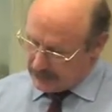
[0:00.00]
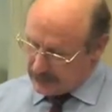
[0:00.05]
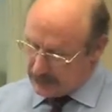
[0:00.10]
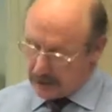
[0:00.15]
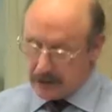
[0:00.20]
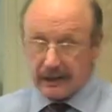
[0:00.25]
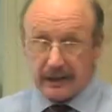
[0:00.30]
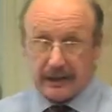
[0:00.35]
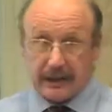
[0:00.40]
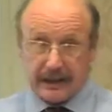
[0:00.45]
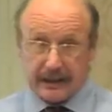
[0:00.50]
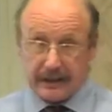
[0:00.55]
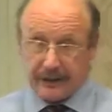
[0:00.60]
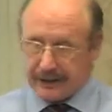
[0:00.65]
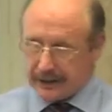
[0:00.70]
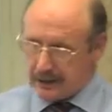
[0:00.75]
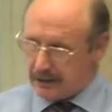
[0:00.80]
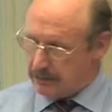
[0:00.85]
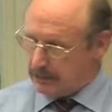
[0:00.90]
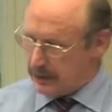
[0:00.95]
be a
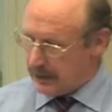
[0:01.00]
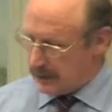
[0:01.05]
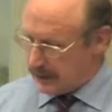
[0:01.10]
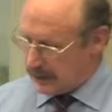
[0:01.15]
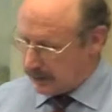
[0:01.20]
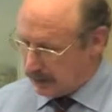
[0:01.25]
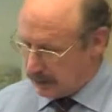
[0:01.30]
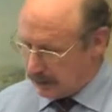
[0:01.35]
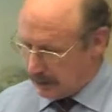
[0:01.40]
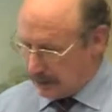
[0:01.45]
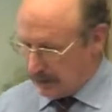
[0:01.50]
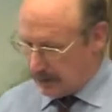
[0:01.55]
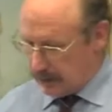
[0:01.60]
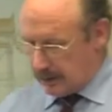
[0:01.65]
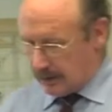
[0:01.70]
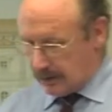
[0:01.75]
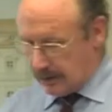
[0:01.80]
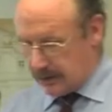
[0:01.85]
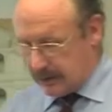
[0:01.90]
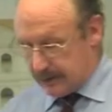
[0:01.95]
dietitian, you need a
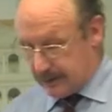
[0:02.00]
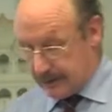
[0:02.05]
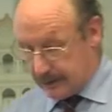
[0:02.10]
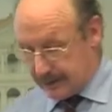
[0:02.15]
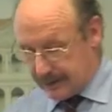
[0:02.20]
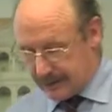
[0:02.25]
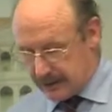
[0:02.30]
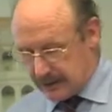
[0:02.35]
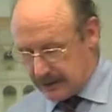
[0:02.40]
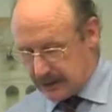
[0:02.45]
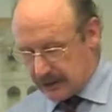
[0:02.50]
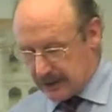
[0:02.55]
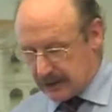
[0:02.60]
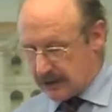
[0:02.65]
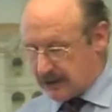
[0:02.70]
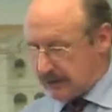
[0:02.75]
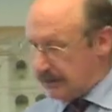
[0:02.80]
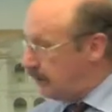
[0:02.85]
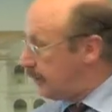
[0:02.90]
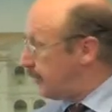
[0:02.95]
degree in
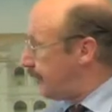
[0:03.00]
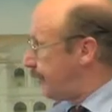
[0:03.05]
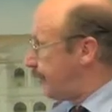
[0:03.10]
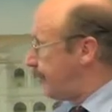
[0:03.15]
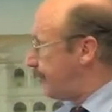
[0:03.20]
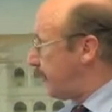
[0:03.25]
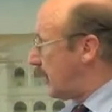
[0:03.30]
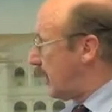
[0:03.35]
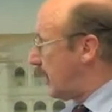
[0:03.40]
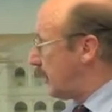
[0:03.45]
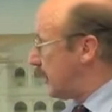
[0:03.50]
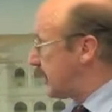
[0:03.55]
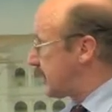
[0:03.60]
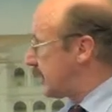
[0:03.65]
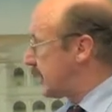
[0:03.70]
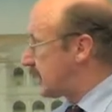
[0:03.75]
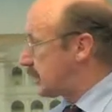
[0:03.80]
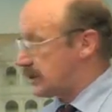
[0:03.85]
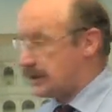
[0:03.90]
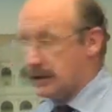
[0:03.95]
dietetics. To be a
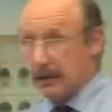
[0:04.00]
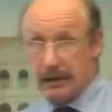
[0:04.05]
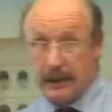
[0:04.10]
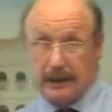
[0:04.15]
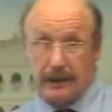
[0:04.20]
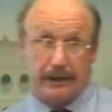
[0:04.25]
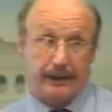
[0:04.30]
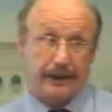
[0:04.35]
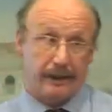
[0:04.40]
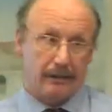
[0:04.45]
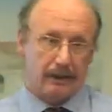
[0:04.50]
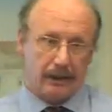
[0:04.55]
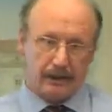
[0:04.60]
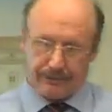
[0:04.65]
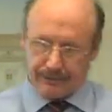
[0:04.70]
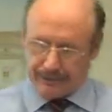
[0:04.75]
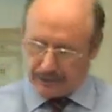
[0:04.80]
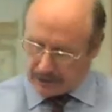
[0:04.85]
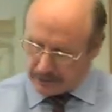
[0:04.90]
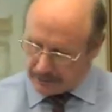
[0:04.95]
pharmacist, you need a